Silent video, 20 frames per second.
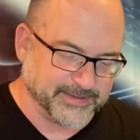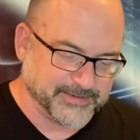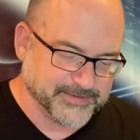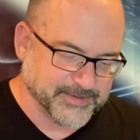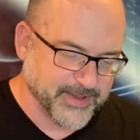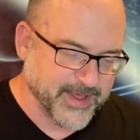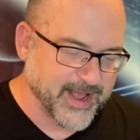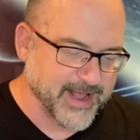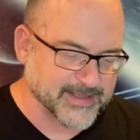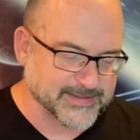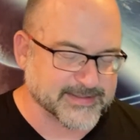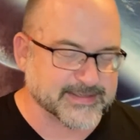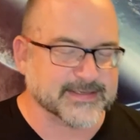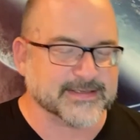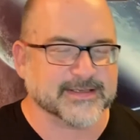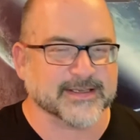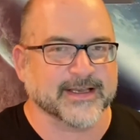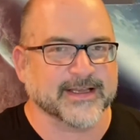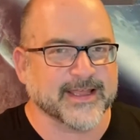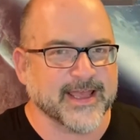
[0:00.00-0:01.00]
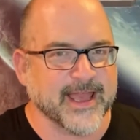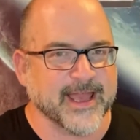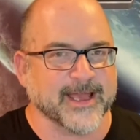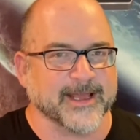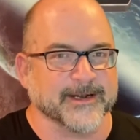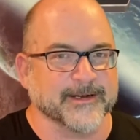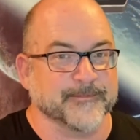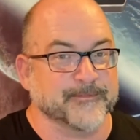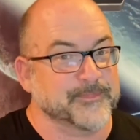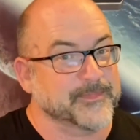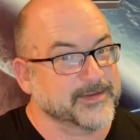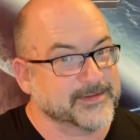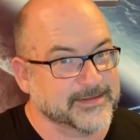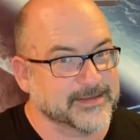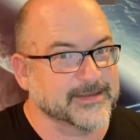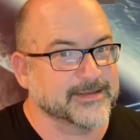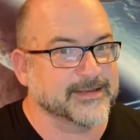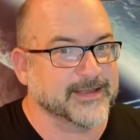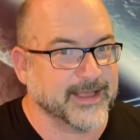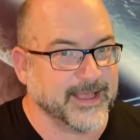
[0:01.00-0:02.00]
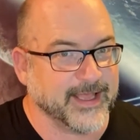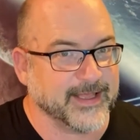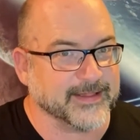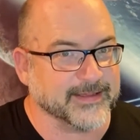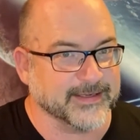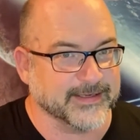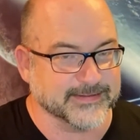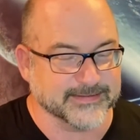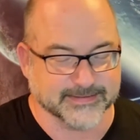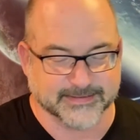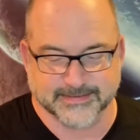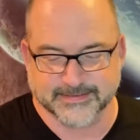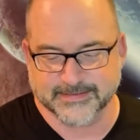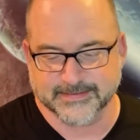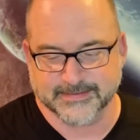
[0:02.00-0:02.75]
So that's, again, aliens.